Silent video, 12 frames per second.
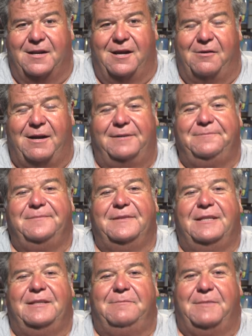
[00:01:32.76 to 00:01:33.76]
All right,
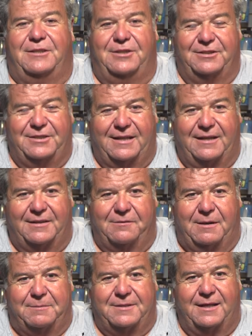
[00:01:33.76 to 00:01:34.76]
make sure you check out their
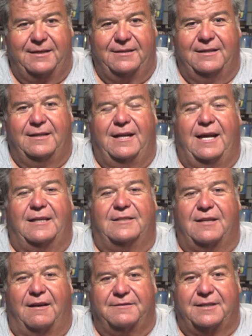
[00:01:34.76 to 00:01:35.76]
website at
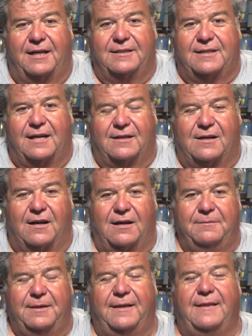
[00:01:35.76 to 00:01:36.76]

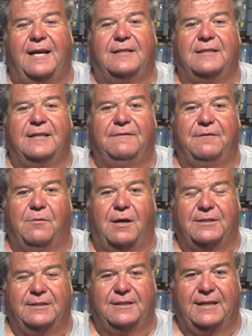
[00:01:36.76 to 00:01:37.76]
softscience.com, and thanks again for
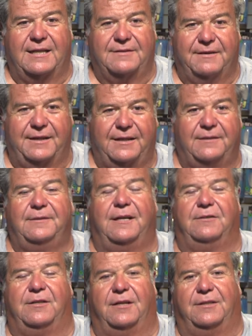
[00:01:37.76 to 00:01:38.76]
watching today's video, and
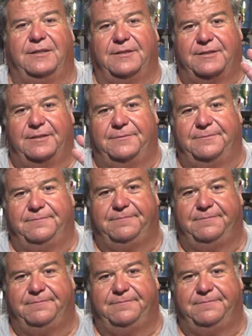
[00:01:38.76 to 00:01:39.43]
I'll talk to you soon.